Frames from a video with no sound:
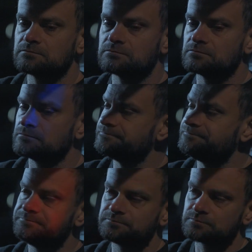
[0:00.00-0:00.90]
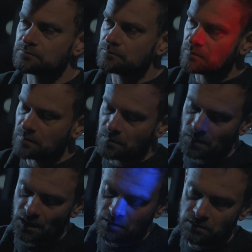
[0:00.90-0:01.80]
and resist the urge to
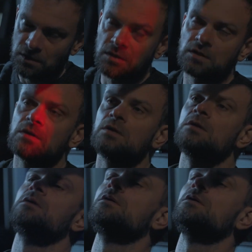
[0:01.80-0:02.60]
protest, argue,